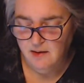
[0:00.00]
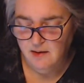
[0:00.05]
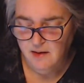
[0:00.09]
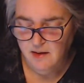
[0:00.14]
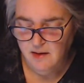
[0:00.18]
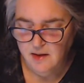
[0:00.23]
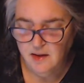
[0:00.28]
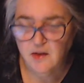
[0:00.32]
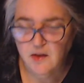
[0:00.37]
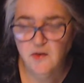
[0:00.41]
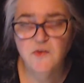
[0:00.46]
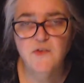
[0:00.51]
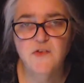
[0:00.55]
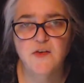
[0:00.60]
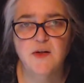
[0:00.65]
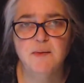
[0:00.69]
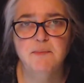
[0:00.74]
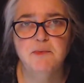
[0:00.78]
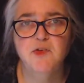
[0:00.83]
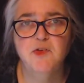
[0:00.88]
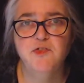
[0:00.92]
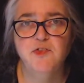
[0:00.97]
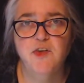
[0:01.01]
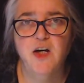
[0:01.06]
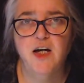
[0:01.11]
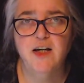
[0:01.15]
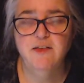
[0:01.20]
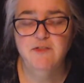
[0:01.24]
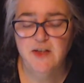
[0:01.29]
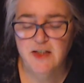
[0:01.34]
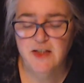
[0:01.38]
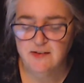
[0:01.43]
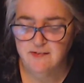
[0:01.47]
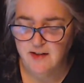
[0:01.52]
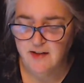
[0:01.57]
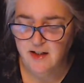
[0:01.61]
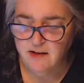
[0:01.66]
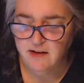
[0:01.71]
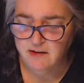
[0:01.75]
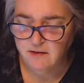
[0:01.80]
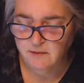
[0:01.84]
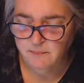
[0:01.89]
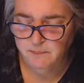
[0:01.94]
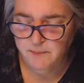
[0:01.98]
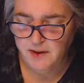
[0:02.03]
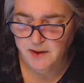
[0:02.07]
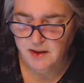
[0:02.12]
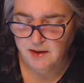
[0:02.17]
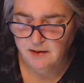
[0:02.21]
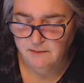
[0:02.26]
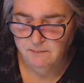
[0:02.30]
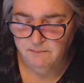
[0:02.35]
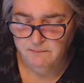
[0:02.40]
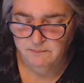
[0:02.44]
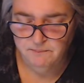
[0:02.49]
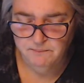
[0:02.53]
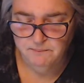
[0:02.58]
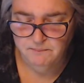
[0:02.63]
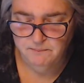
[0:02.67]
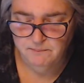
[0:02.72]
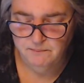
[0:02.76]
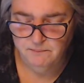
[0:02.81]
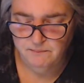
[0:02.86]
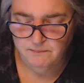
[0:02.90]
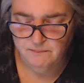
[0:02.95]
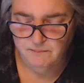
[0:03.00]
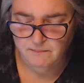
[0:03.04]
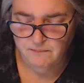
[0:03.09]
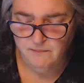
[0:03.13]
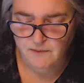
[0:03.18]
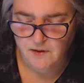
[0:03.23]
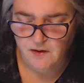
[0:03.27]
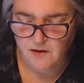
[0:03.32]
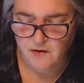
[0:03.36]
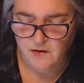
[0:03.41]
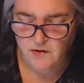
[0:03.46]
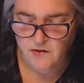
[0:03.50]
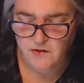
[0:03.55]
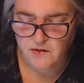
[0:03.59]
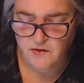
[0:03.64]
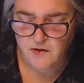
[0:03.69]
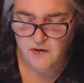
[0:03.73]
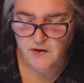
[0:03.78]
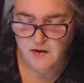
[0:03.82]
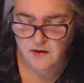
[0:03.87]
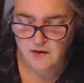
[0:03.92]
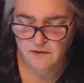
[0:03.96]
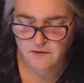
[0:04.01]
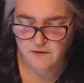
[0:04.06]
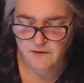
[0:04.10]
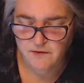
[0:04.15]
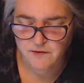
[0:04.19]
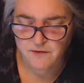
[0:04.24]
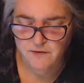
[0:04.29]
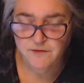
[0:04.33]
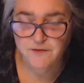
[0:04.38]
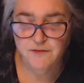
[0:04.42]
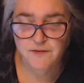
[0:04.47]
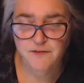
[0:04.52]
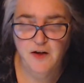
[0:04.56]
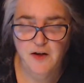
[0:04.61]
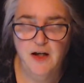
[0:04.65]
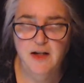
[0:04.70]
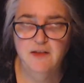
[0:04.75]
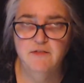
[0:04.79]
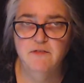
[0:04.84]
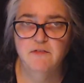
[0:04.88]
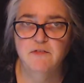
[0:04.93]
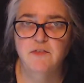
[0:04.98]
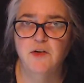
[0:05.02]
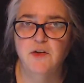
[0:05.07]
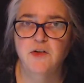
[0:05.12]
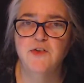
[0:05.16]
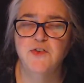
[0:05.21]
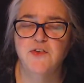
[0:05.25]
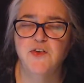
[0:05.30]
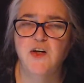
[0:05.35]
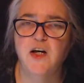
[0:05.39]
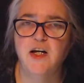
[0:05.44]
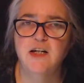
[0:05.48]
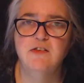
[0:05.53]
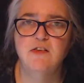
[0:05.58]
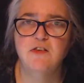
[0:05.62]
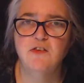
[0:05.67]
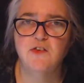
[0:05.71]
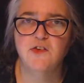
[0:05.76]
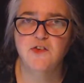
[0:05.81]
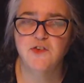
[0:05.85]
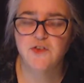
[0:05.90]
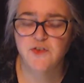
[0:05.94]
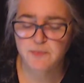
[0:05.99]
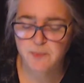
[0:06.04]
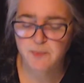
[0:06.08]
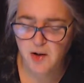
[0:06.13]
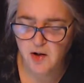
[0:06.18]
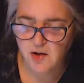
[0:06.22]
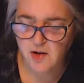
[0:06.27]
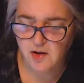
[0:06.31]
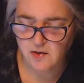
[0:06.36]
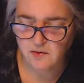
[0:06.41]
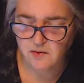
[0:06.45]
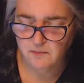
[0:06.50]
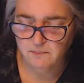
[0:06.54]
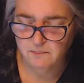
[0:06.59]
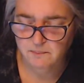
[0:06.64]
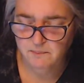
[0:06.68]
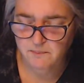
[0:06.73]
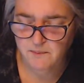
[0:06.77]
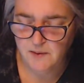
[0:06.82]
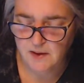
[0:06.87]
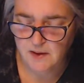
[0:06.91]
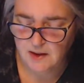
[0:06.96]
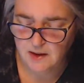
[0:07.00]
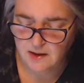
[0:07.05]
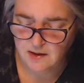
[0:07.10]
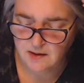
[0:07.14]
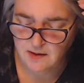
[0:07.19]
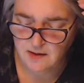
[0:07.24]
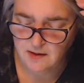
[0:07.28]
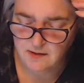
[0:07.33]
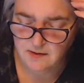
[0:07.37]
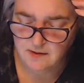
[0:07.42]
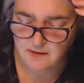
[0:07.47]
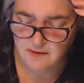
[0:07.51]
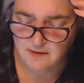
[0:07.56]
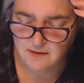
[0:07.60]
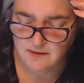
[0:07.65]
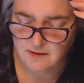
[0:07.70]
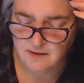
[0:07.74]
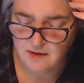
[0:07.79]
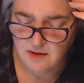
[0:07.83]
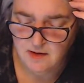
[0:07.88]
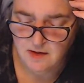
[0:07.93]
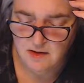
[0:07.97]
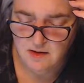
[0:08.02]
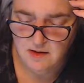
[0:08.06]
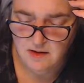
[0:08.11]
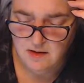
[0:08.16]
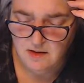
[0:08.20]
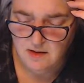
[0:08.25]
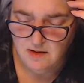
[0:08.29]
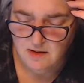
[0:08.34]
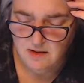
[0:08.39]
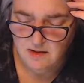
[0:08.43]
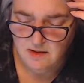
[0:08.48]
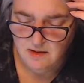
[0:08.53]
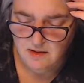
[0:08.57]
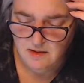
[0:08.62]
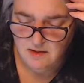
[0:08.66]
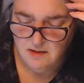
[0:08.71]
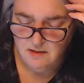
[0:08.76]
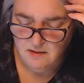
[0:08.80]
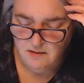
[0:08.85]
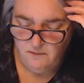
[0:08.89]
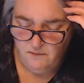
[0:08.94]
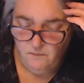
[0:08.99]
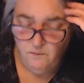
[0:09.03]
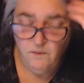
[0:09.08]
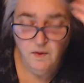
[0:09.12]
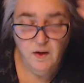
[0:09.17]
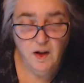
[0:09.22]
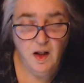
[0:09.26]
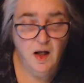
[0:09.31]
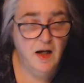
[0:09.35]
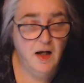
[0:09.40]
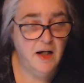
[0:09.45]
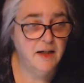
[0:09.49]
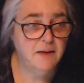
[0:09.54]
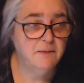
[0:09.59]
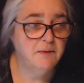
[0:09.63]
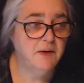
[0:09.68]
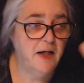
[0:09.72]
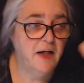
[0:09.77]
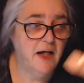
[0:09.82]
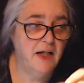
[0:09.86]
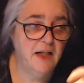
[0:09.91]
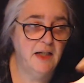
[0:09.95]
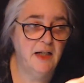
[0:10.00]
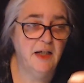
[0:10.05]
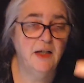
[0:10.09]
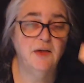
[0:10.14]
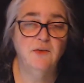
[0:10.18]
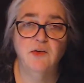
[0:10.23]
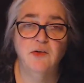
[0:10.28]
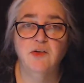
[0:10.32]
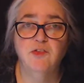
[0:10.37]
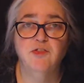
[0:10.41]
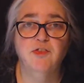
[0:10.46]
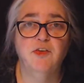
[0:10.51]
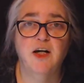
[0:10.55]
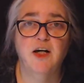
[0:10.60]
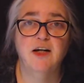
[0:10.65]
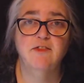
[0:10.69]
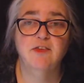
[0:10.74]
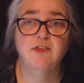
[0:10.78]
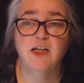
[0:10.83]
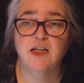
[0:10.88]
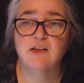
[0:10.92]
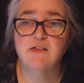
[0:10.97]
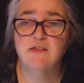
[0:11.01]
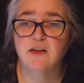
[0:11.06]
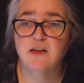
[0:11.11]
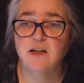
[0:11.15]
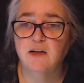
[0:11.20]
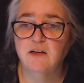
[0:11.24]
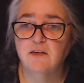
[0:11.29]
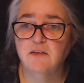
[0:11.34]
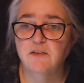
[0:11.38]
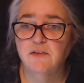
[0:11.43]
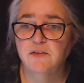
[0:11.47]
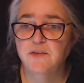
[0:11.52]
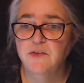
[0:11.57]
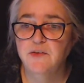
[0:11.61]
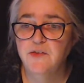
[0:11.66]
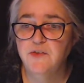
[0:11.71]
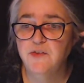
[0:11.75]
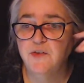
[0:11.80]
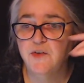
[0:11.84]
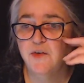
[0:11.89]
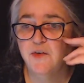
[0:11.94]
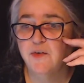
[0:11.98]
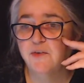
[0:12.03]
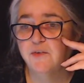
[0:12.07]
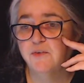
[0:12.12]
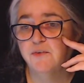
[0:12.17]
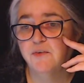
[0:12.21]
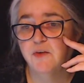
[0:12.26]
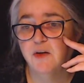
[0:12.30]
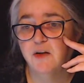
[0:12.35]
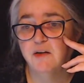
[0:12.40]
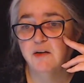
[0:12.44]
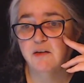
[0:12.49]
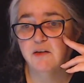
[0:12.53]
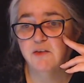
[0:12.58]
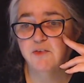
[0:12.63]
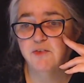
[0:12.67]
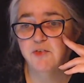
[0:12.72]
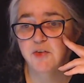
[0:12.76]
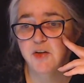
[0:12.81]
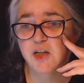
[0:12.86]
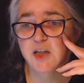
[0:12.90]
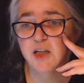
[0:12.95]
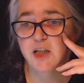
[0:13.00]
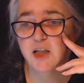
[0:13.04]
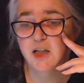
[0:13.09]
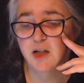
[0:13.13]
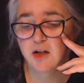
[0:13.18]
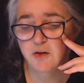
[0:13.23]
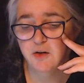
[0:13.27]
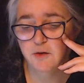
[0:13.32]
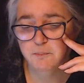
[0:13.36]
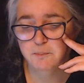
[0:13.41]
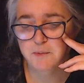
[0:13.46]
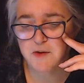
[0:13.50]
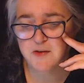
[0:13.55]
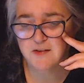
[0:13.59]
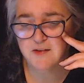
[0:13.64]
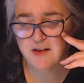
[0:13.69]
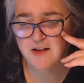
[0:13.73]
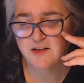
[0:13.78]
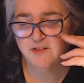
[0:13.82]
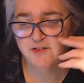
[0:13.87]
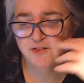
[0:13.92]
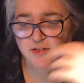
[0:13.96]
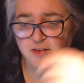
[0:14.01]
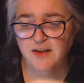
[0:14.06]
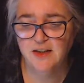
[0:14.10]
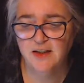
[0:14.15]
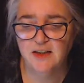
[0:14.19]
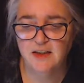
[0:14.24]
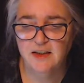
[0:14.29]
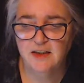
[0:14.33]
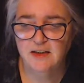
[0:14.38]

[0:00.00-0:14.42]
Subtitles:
it goes up to 5XL, but her sizes are small because, well, I cut out a 5XL, so I really hope it's going to fit.